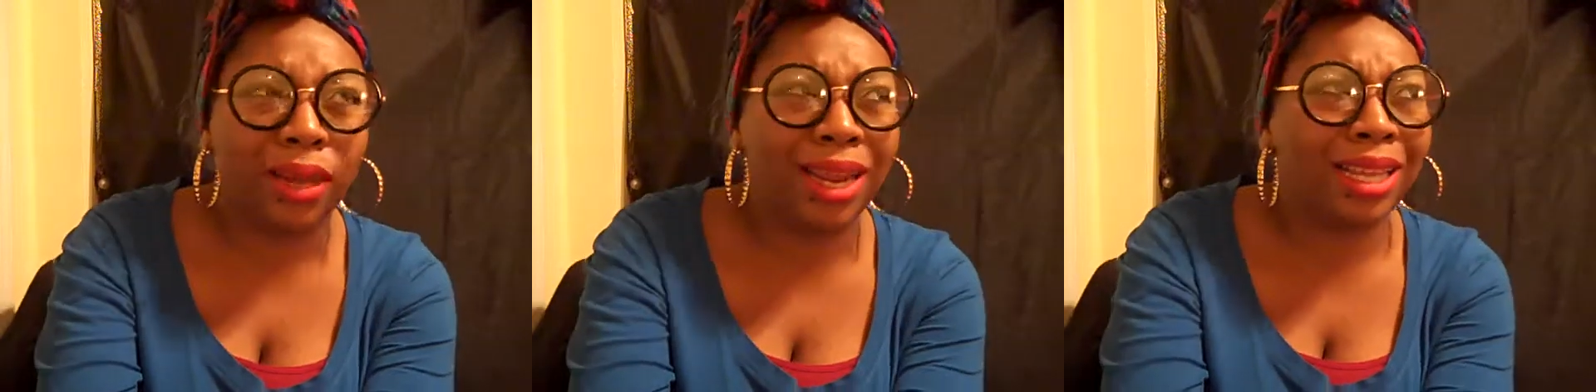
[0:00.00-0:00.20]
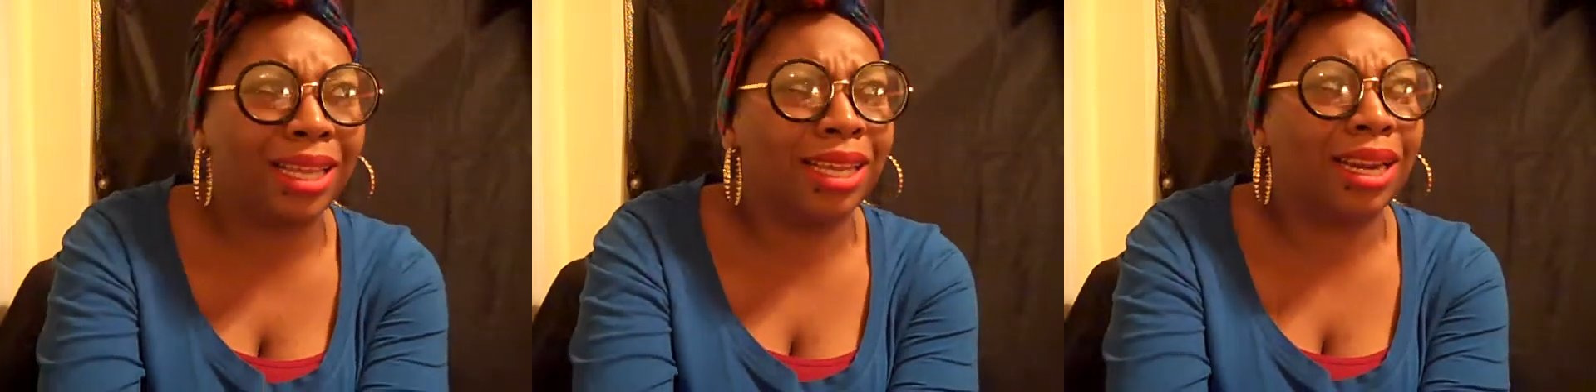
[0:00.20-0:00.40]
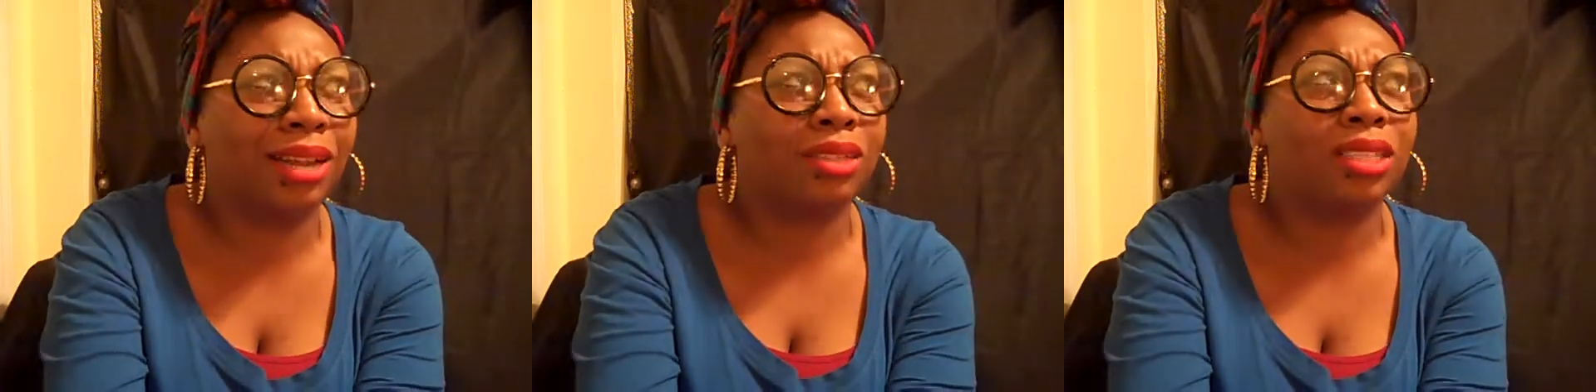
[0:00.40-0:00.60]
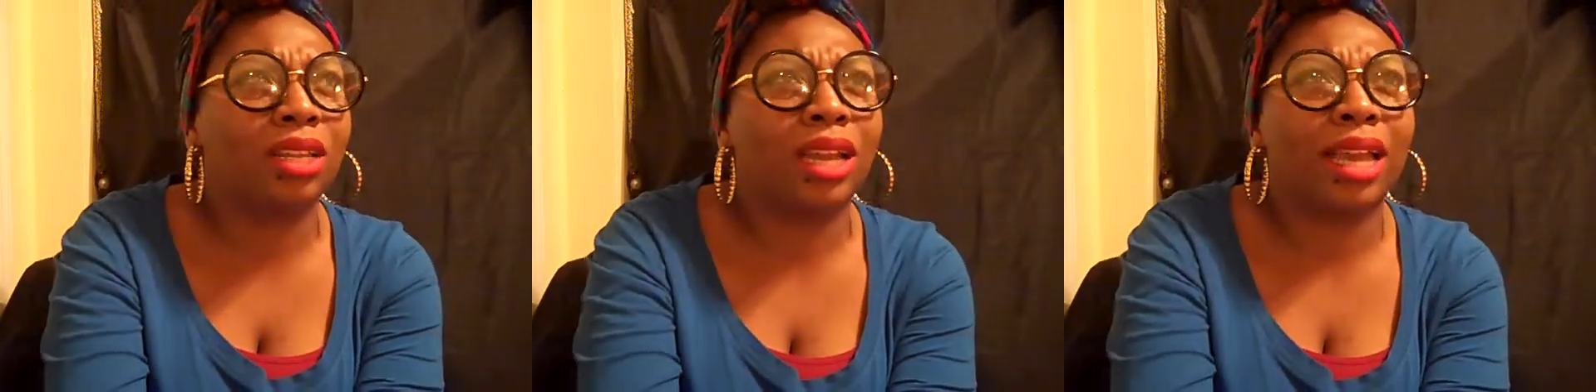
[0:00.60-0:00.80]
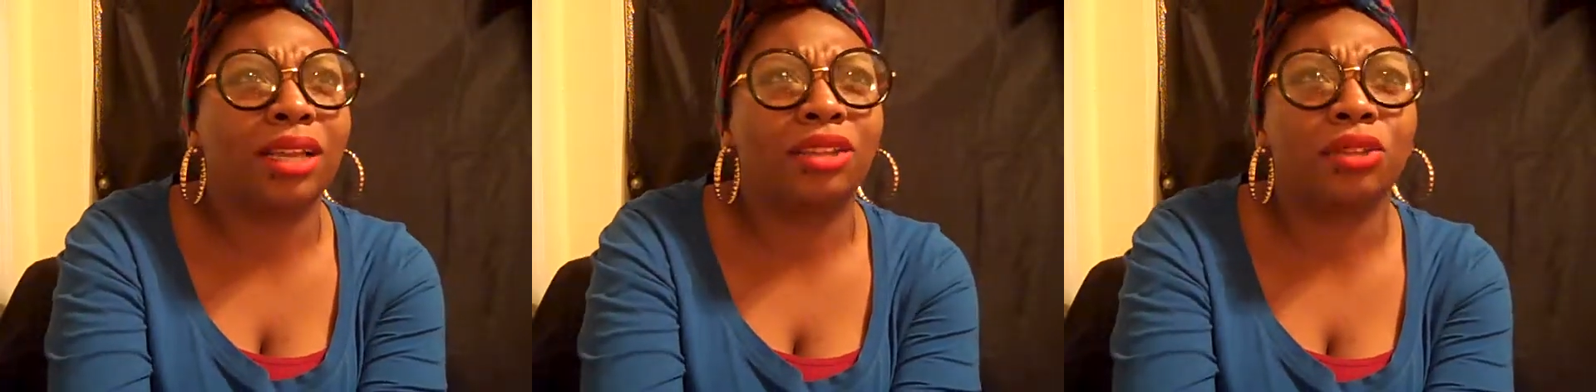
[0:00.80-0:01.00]
I didn't get out till
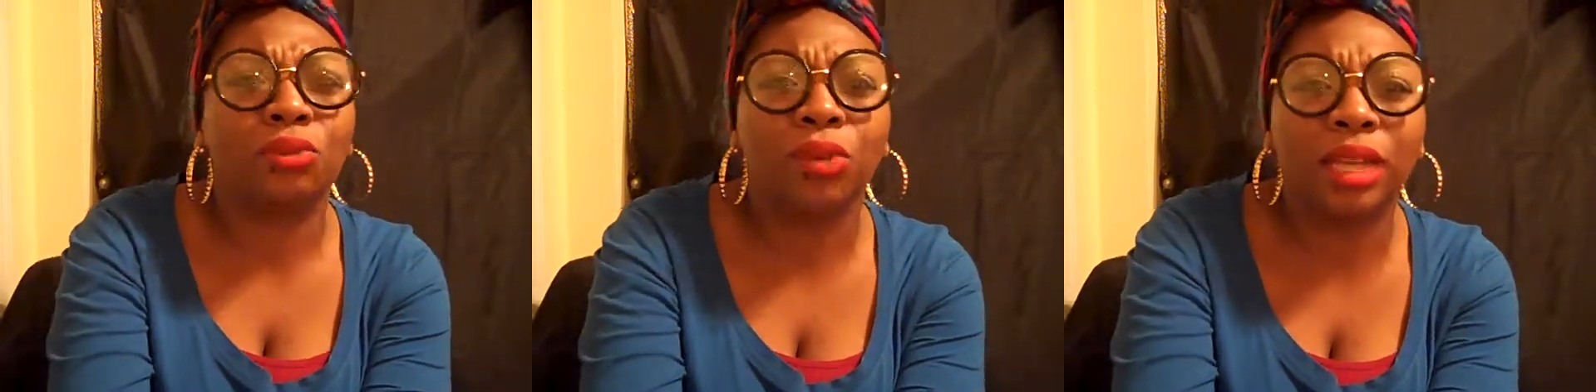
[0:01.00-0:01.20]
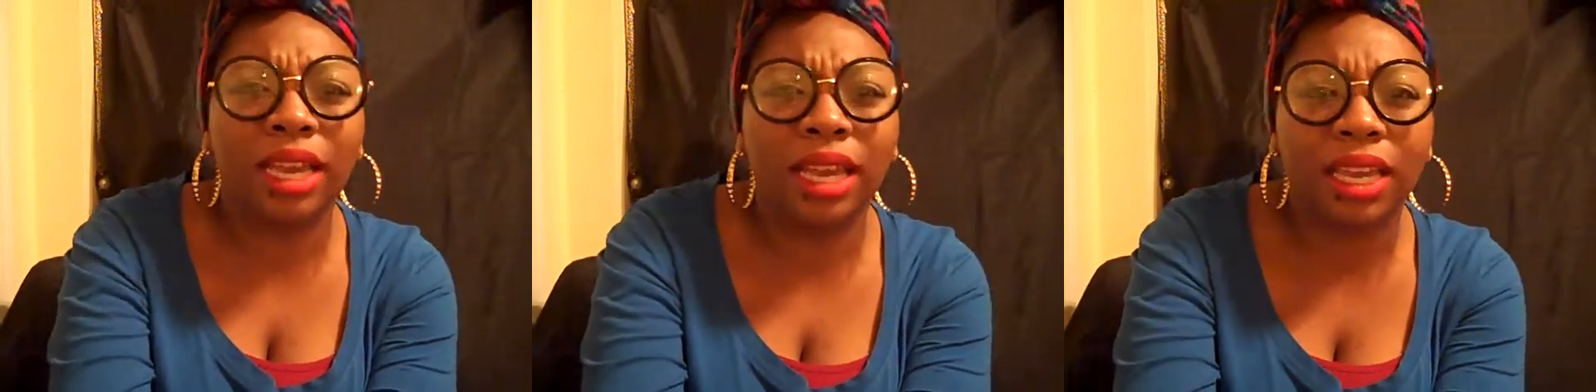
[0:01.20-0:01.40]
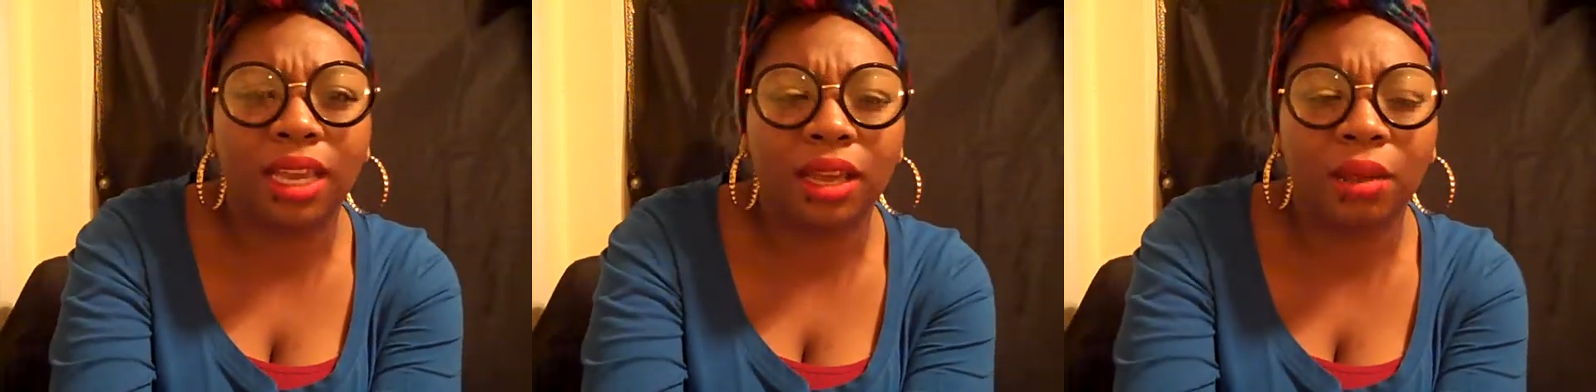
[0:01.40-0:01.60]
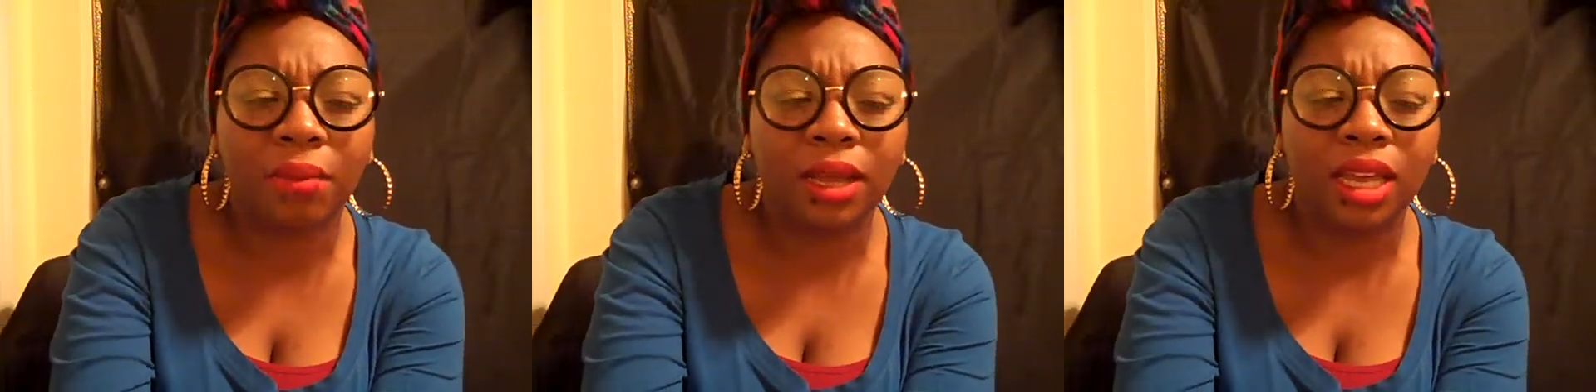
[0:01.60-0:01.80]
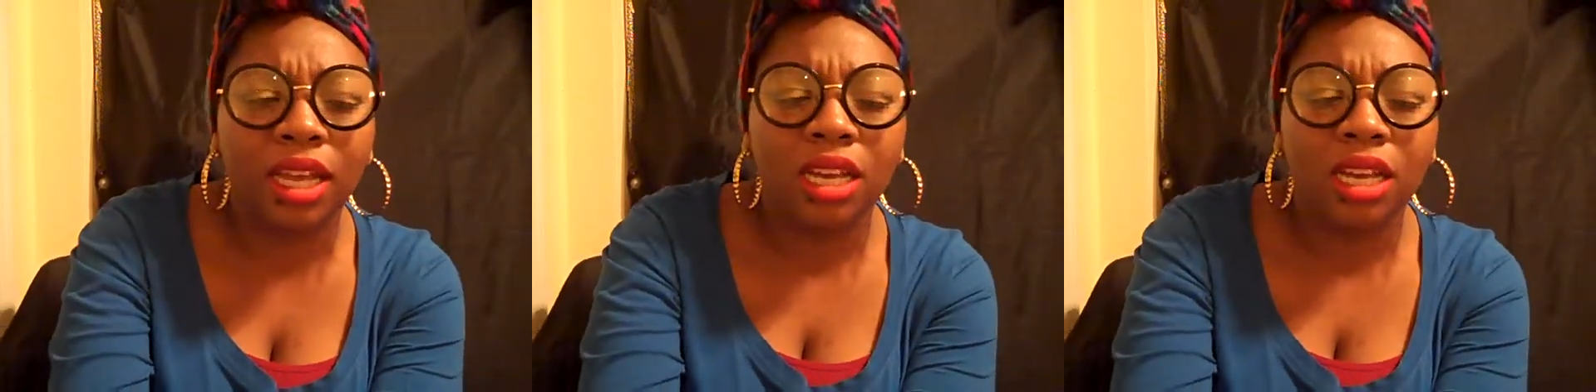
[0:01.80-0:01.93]
like 3 a.m.